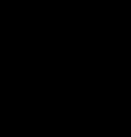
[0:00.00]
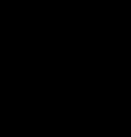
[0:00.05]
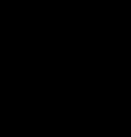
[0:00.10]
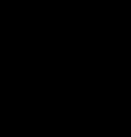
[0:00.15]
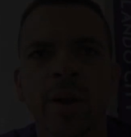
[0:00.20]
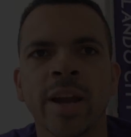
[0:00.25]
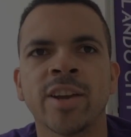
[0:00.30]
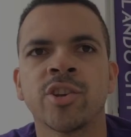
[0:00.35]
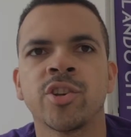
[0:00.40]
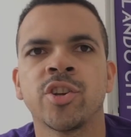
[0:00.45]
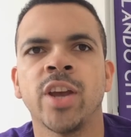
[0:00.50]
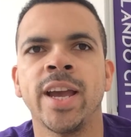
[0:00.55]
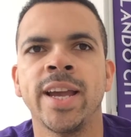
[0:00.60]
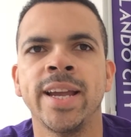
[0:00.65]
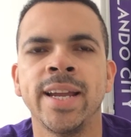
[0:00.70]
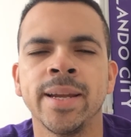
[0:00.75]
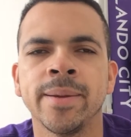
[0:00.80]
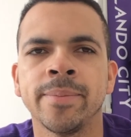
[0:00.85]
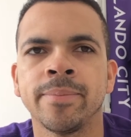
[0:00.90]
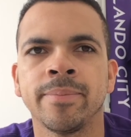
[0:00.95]
Breck
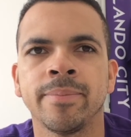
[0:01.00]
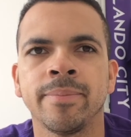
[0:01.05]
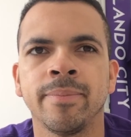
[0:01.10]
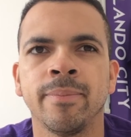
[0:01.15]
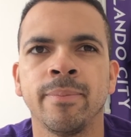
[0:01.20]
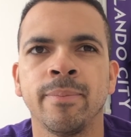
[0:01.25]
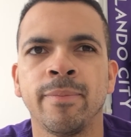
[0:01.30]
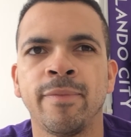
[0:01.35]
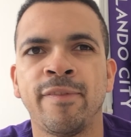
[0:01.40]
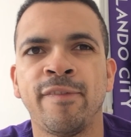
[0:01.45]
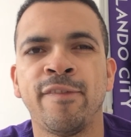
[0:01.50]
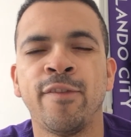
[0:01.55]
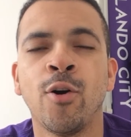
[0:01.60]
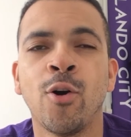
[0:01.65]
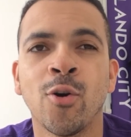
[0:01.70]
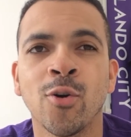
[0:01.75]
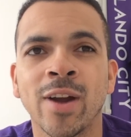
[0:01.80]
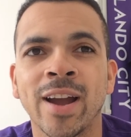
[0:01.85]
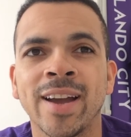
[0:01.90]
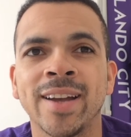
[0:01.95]
Shea,
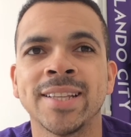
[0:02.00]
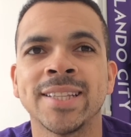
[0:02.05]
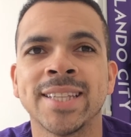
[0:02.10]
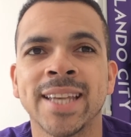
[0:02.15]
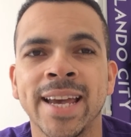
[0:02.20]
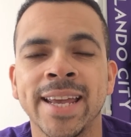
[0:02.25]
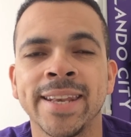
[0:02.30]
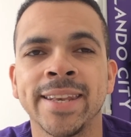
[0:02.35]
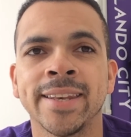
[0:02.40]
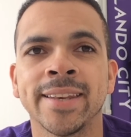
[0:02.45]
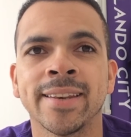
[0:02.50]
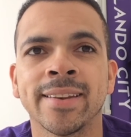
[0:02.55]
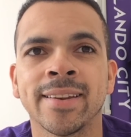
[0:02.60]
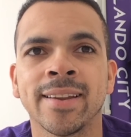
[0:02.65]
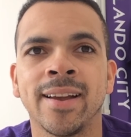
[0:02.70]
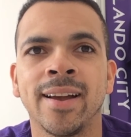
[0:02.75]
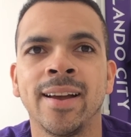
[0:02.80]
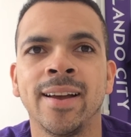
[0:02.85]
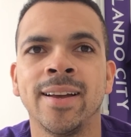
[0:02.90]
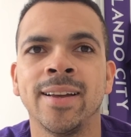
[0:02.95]
4 out of 10.
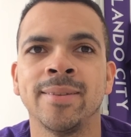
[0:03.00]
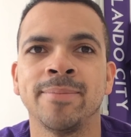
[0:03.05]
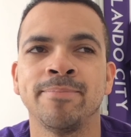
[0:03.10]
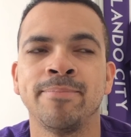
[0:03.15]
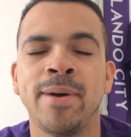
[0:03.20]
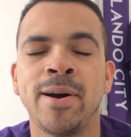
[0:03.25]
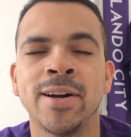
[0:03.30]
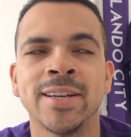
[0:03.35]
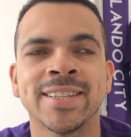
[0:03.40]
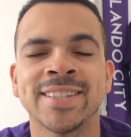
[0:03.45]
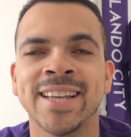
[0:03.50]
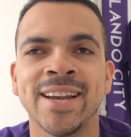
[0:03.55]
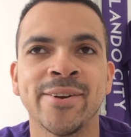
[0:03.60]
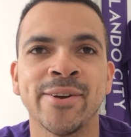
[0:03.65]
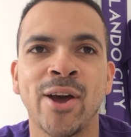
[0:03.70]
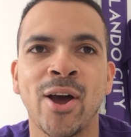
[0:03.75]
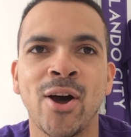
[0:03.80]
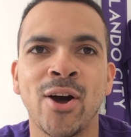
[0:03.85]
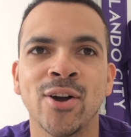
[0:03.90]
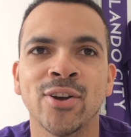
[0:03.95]
Might
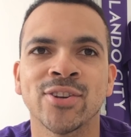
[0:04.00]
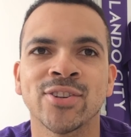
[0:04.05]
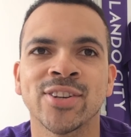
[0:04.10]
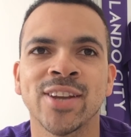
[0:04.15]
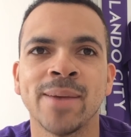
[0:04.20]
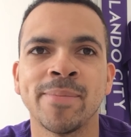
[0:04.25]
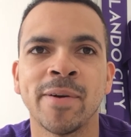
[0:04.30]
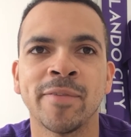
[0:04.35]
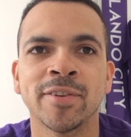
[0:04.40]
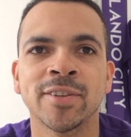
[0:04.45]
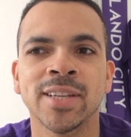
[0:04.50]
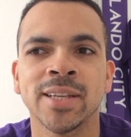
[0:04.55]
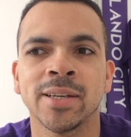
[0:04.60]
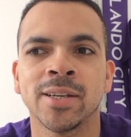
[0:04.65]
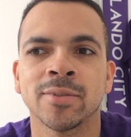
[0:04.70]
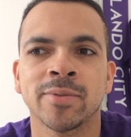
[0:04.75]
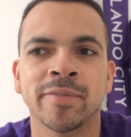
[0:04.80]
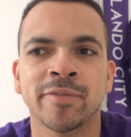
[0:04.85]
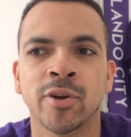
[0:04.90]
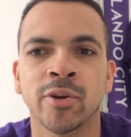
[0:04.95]
sound harsh, obviously,
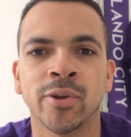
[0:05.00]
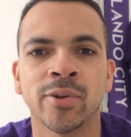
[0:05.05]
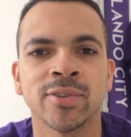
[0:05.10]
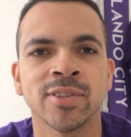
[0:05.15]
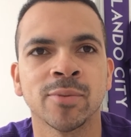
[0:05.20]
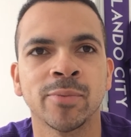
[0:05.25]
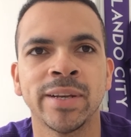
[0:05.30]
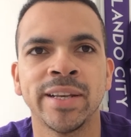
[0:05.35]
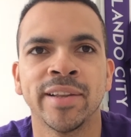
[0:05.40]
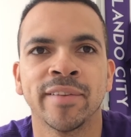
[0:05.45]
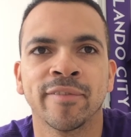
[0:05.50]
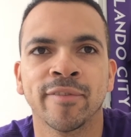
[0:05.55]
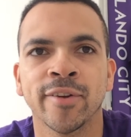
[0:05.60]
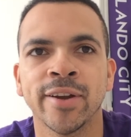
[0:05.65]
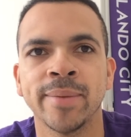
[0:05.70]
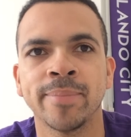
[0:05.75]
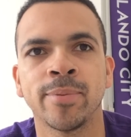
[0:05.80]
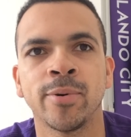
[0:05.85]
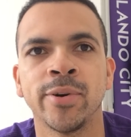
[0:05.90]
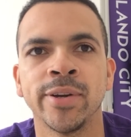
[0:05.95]
because we've gone on to win the
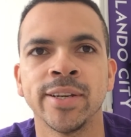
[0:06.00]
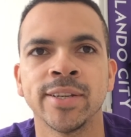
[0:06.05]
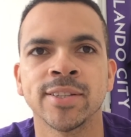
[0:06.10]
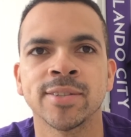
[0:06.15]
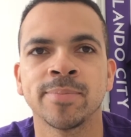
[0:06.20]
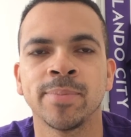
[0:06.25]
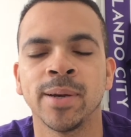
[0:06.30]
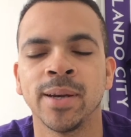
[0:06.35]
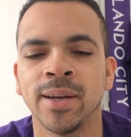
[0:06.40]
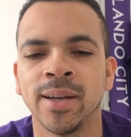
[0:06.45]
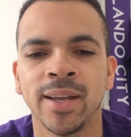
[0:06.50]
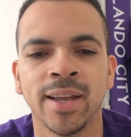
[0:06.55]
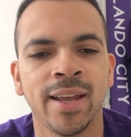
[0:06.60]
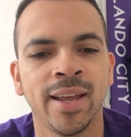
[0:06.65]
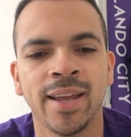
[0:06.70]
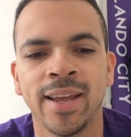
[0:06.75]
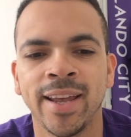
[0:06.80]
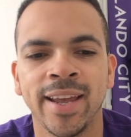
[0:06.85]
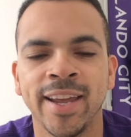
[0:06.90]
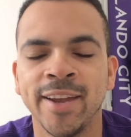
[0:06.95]
3 points, but
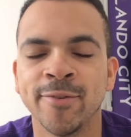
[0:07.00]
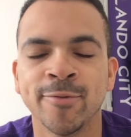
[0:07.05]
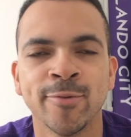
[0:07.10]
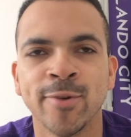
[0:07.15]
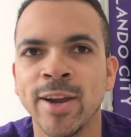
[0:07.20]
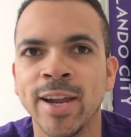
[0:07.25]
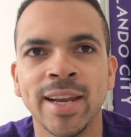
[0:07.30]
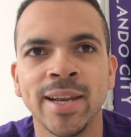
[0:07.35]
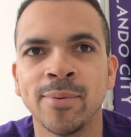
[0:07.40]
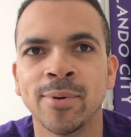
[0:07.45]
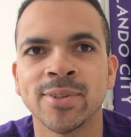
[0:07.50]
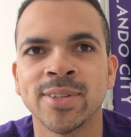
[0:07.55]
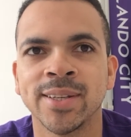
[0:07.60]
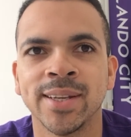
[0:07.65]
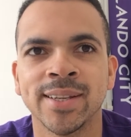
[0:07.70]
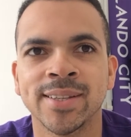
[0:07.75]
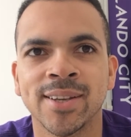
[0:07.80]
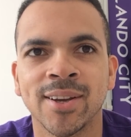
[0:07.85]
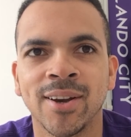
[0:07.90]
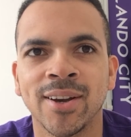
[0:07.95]
it really wasn't
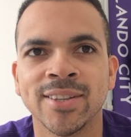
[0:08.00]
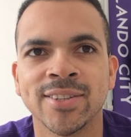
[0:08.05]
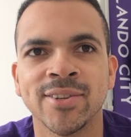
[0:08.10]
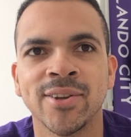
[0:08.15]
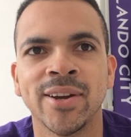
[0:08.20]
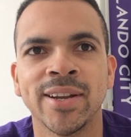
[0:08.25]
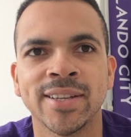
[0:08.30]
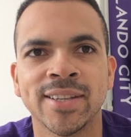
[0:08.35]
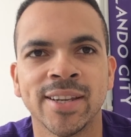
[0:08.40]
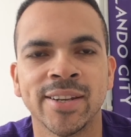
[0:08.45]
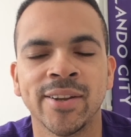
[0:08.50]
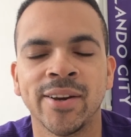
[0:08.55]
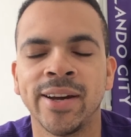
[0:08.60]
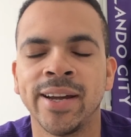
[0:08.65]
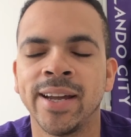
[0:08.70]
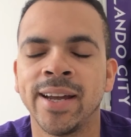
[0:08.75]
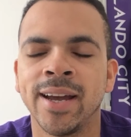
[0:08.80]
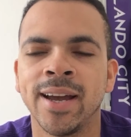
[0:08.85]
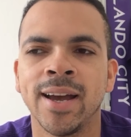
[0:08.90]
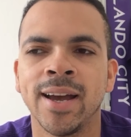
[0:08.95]
this guy's night tonight.